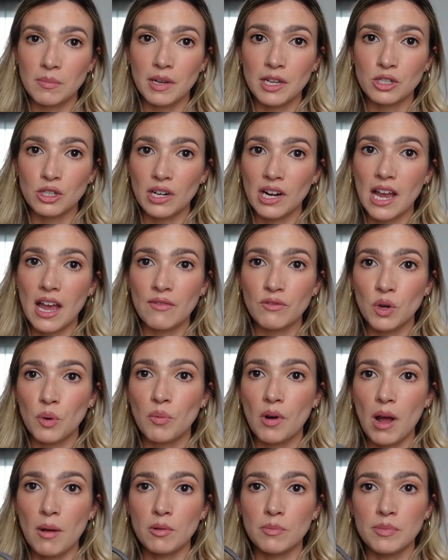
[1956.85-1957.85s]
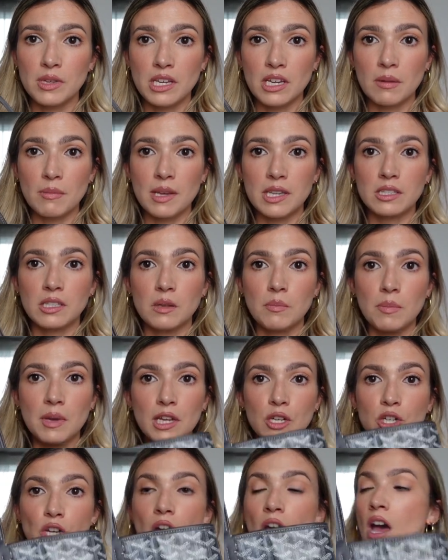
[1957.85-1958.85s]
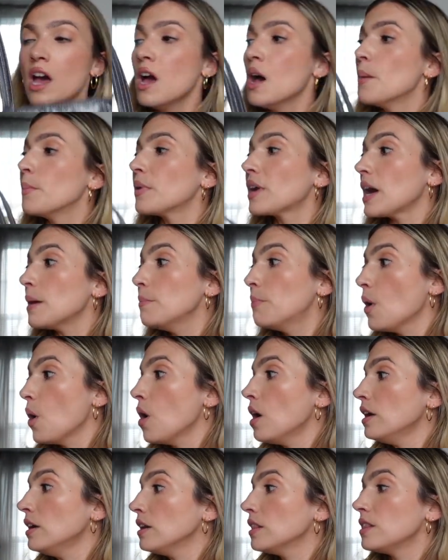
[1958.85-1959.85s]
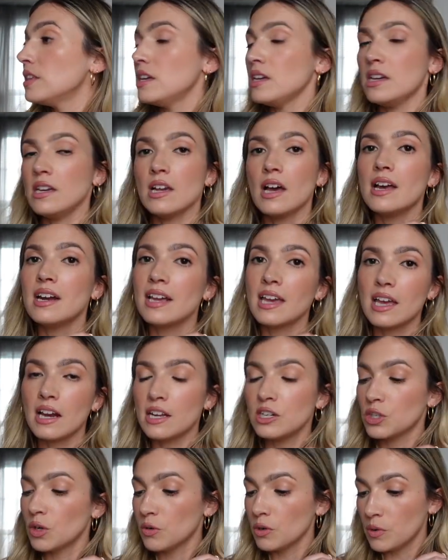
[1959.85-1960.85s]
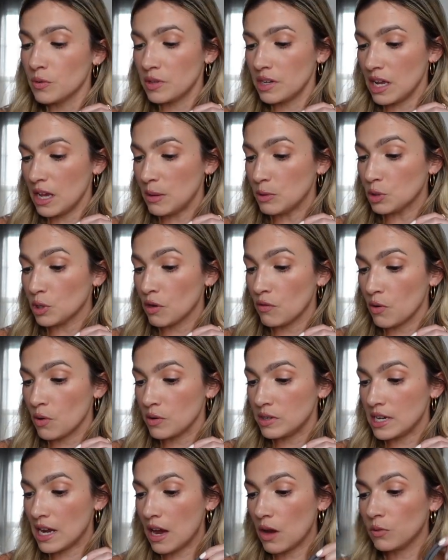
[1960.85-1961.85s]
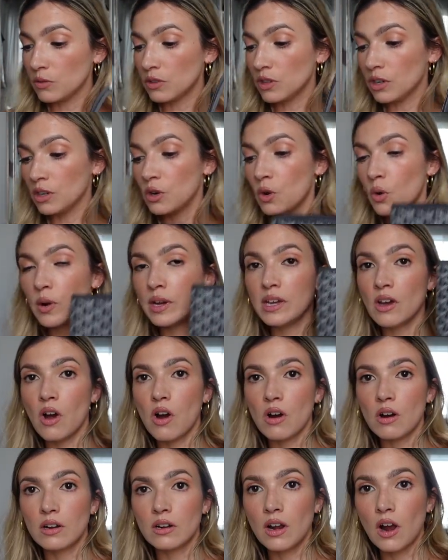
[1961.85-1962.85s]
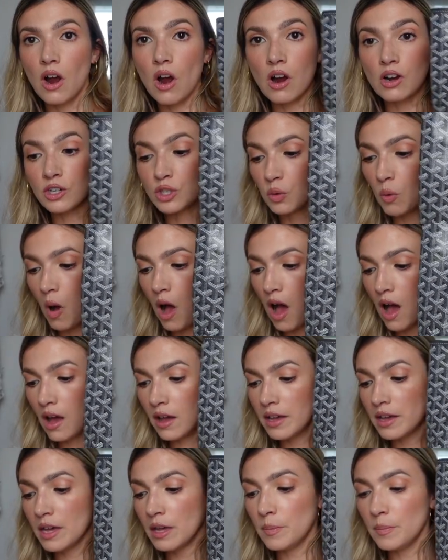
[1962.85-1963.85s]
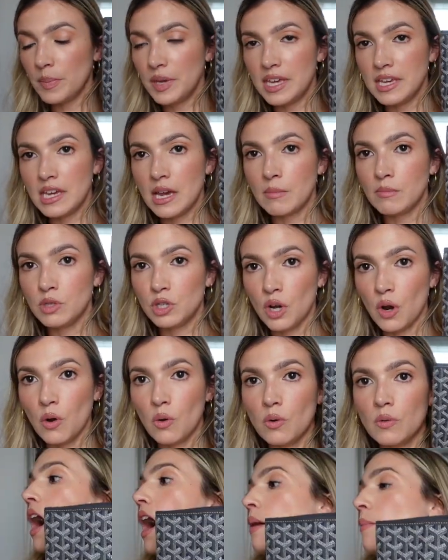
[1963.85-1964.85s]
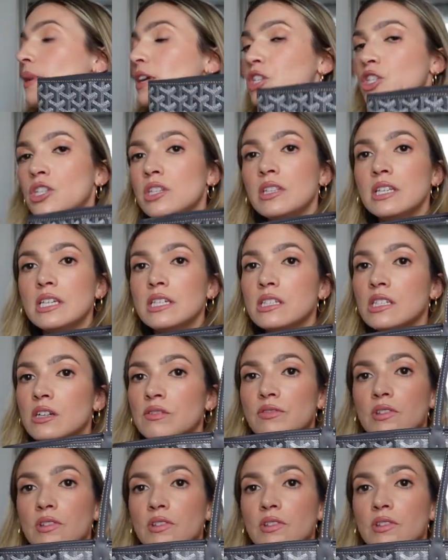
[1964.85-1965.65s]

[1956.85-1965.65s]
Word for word: bitch and I have no problem being a basic bitch. But I bought the, and again, I don't know the name, so I wrote it down, the Goyard Artois p.m. tote. I mentioned this in a